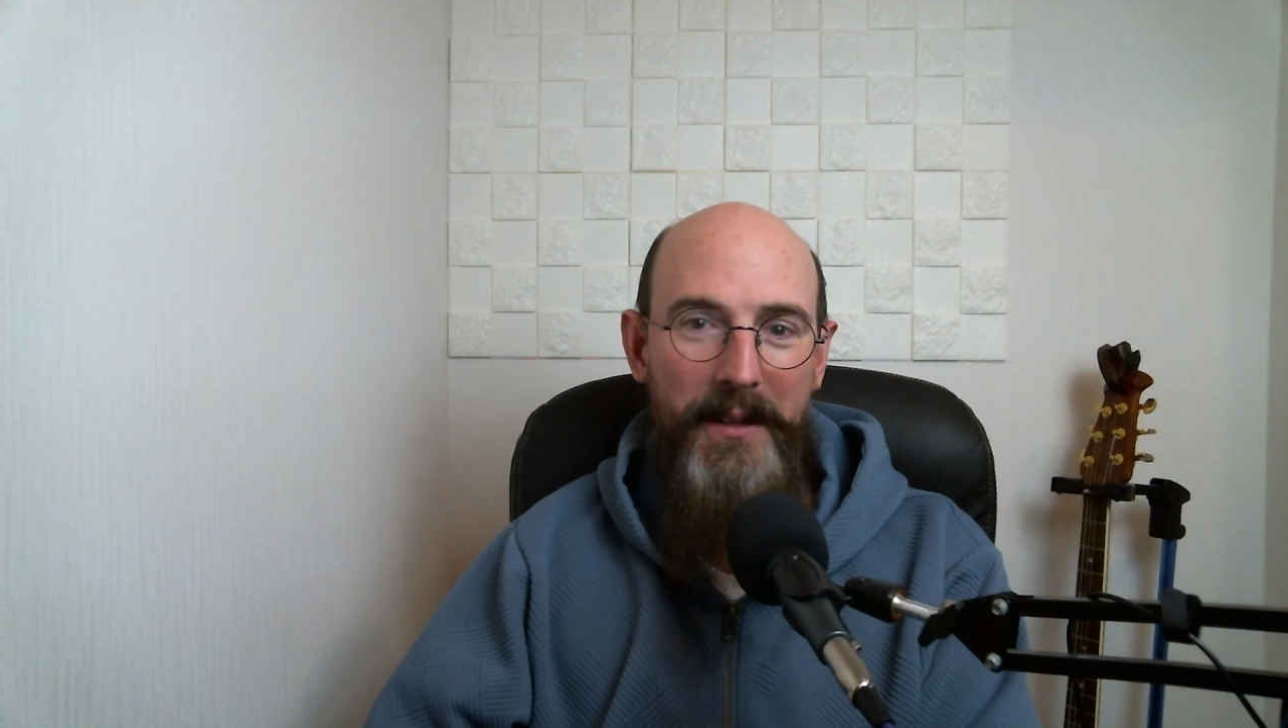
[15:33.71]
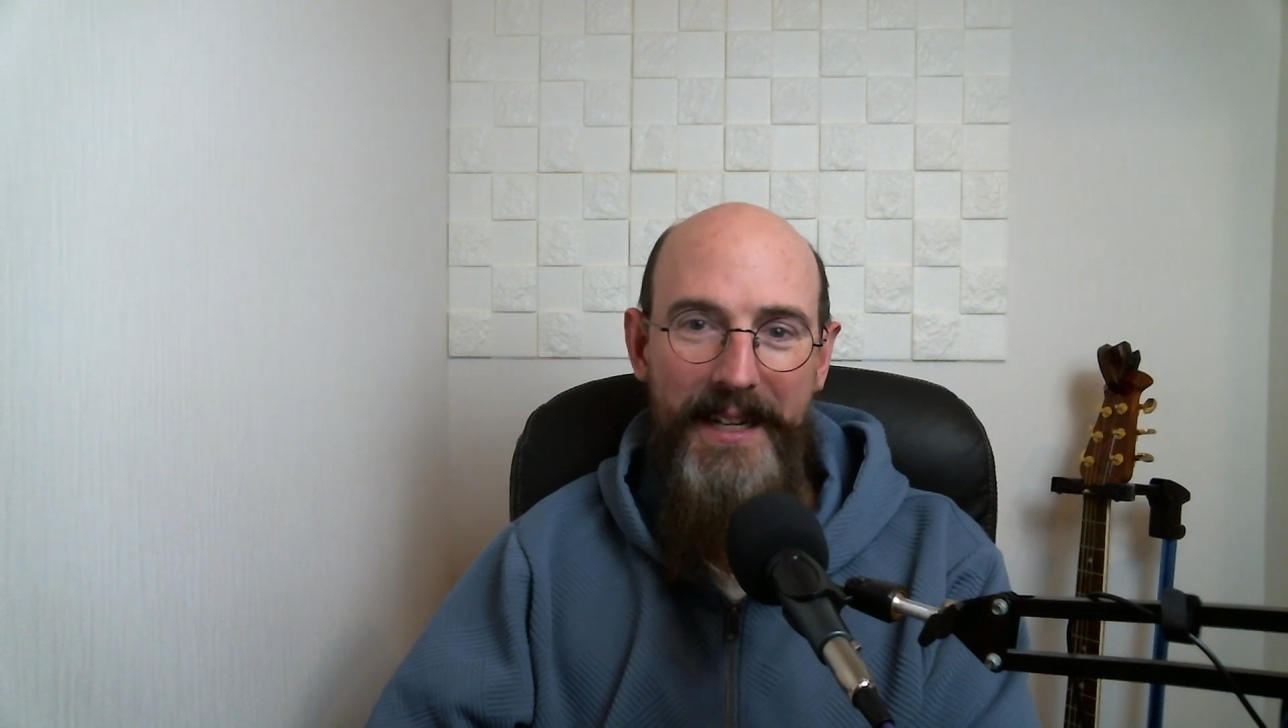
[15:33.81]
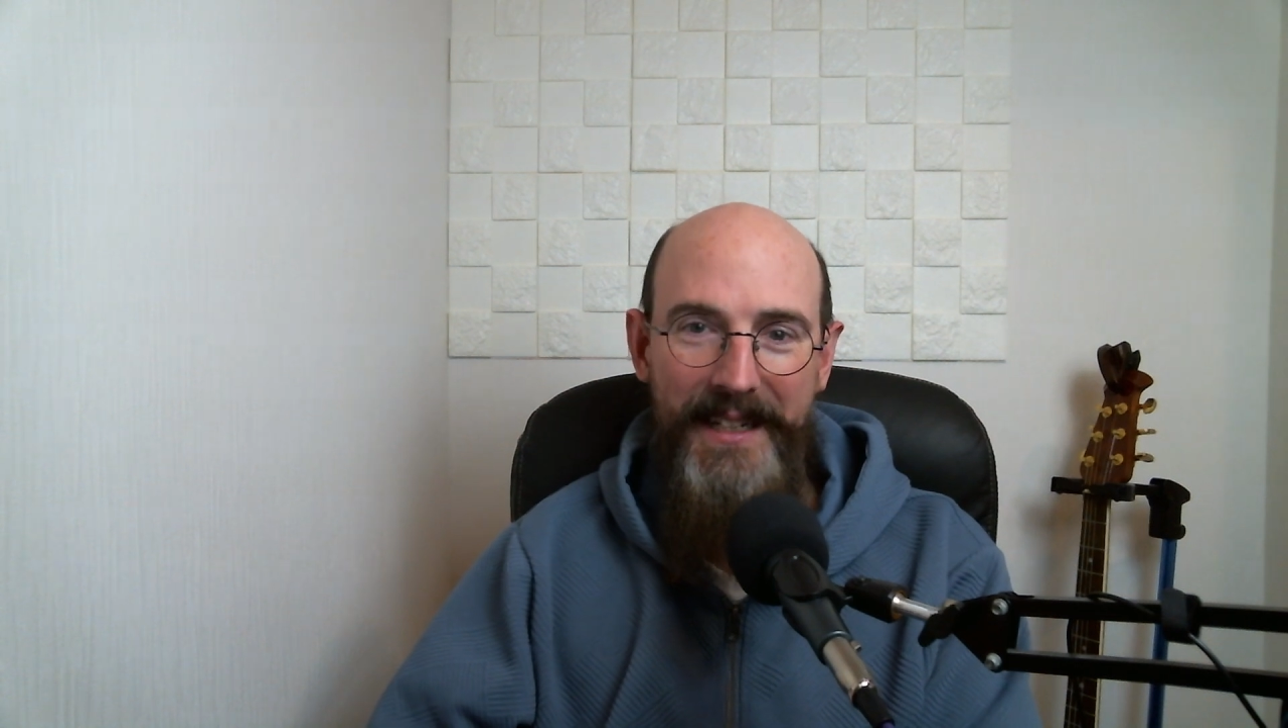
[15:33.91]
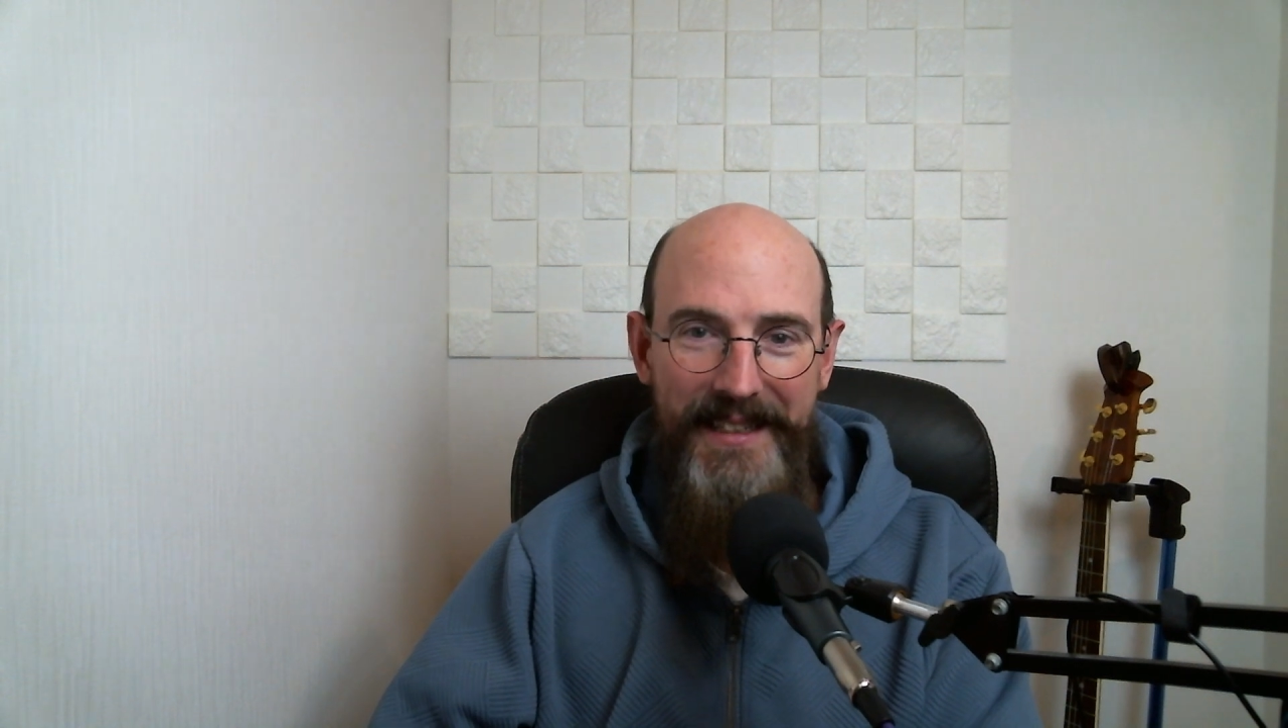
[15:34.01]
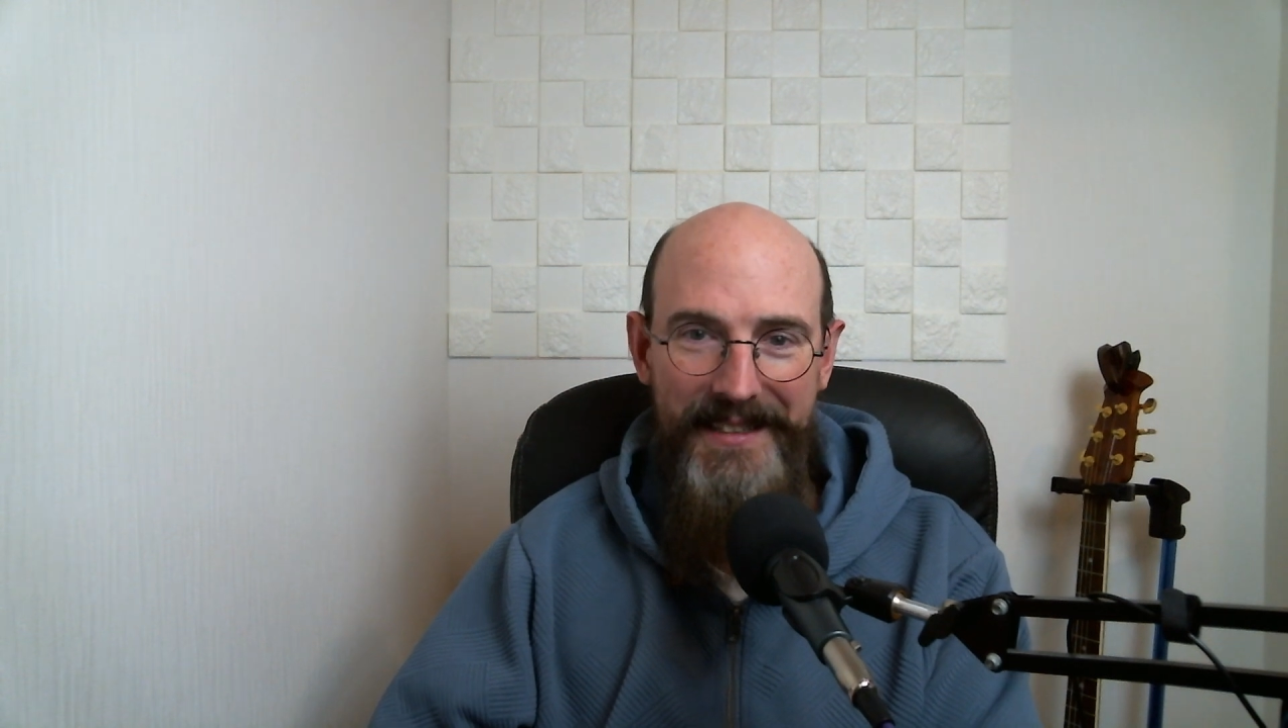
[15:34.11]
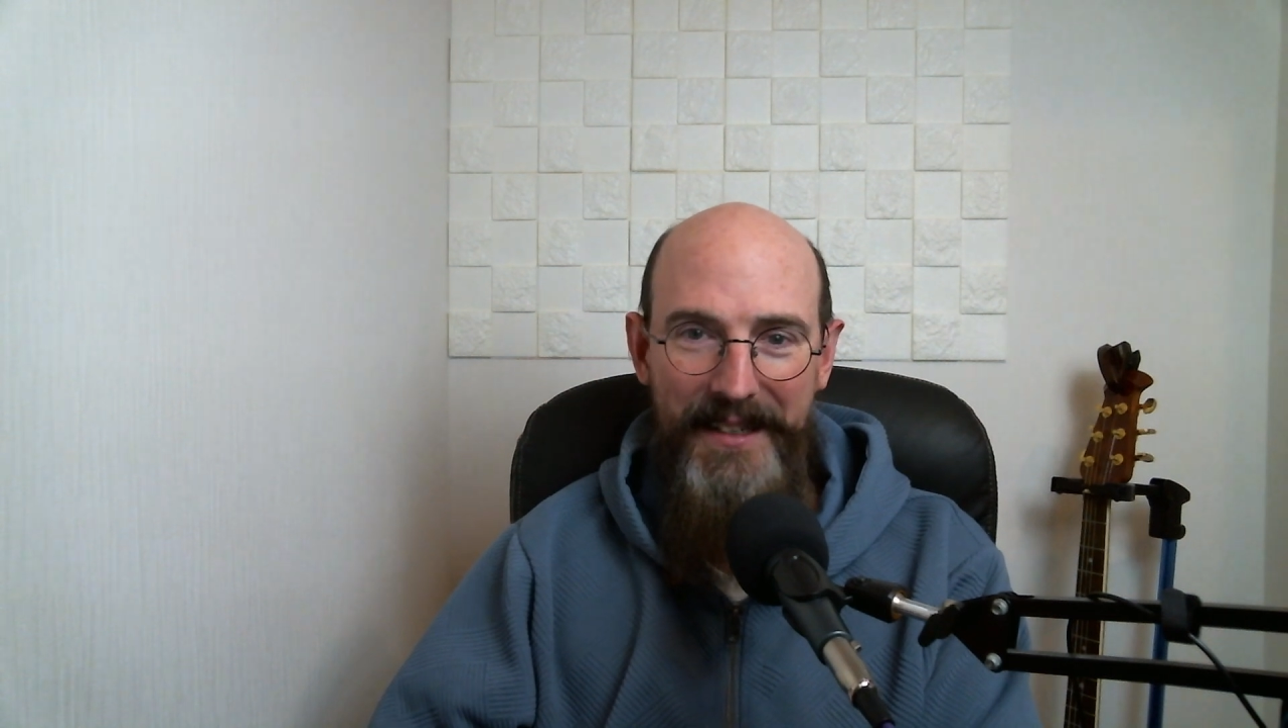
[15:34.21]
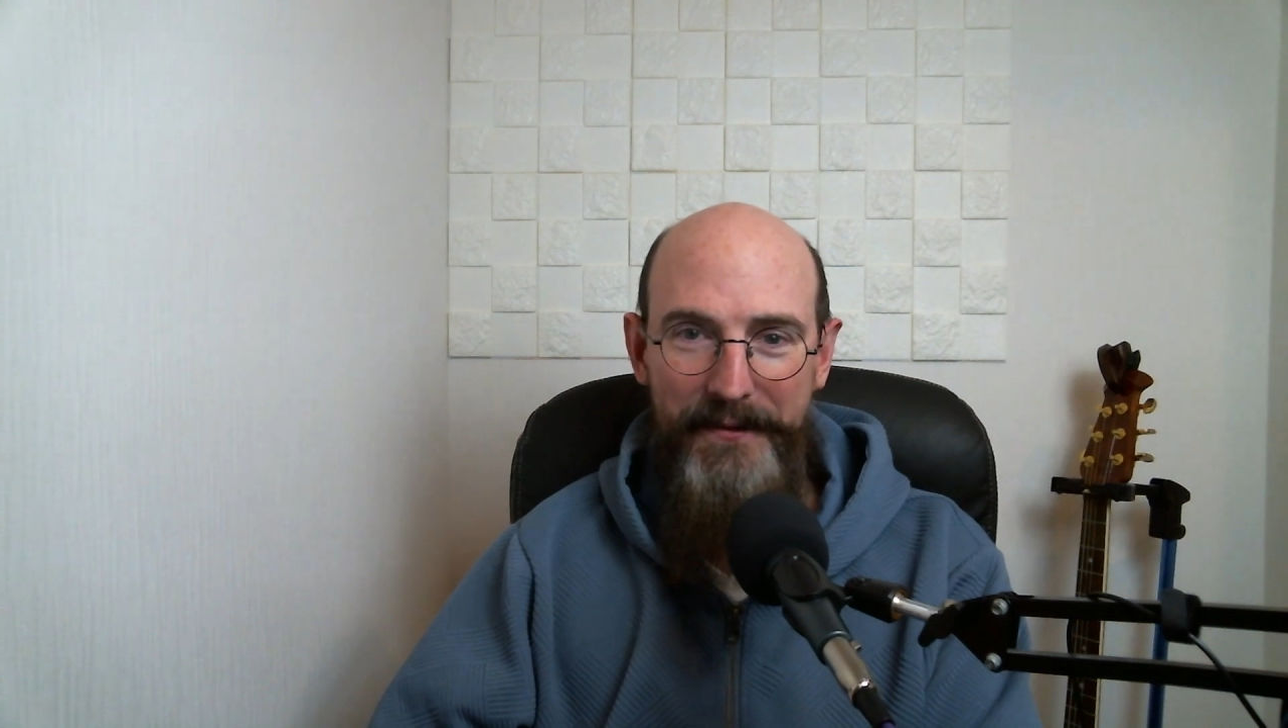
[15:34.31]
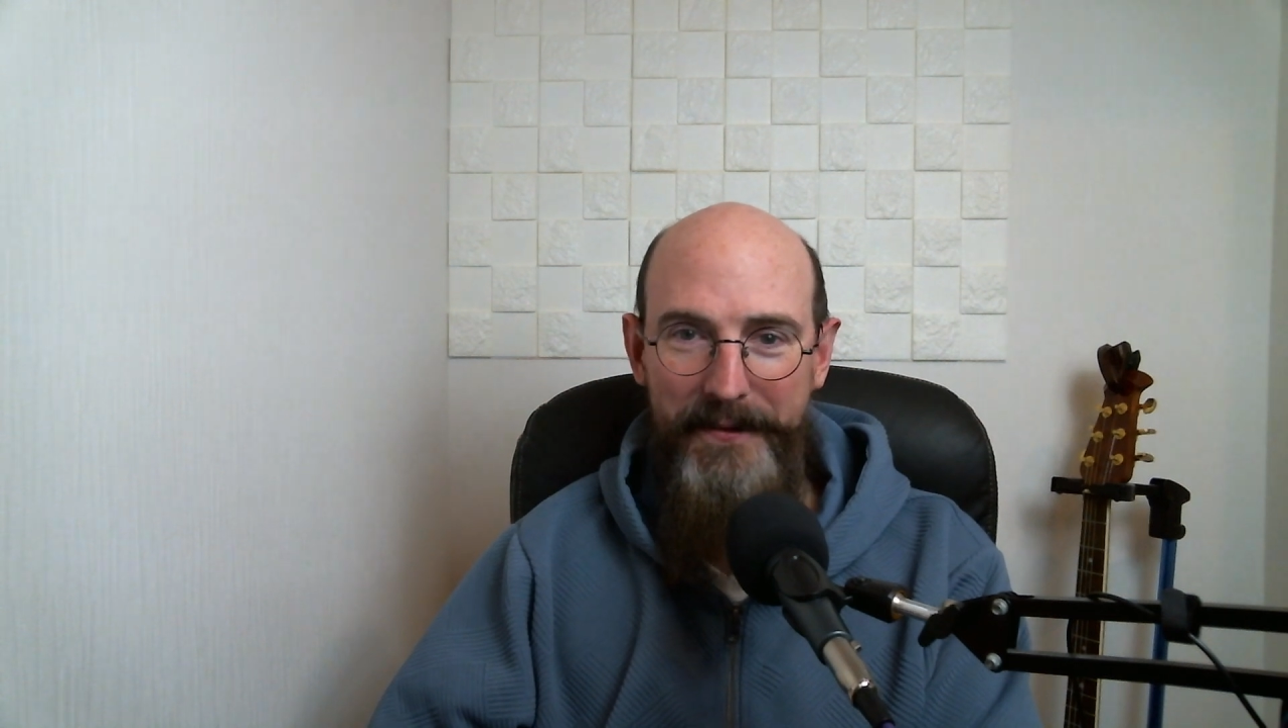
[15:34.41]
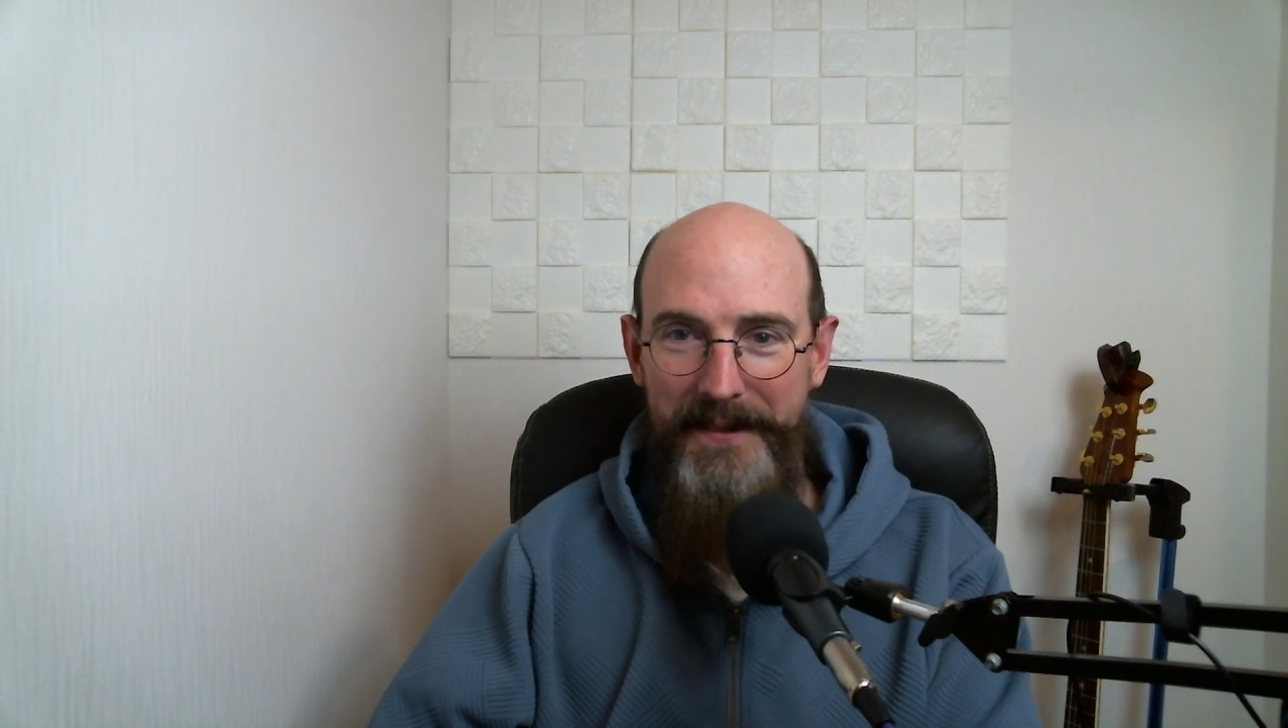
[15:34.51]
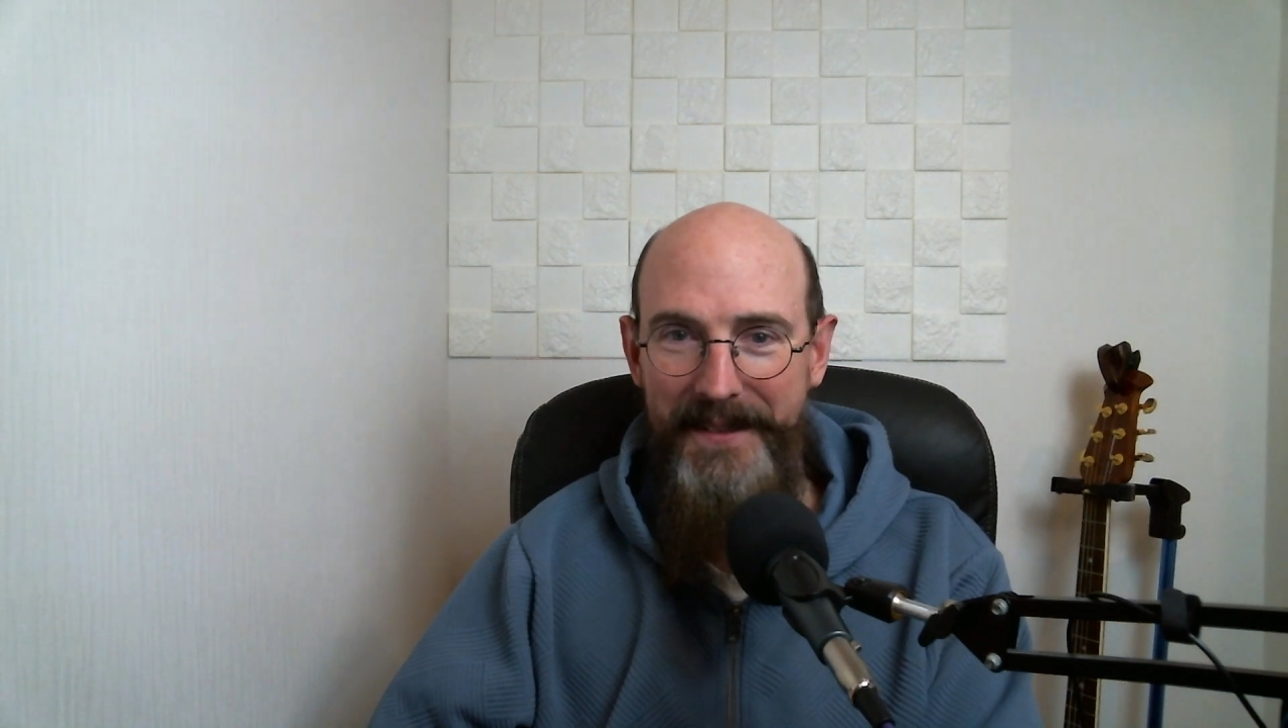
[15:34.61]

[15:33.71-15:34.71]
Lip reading: that kind of stuff.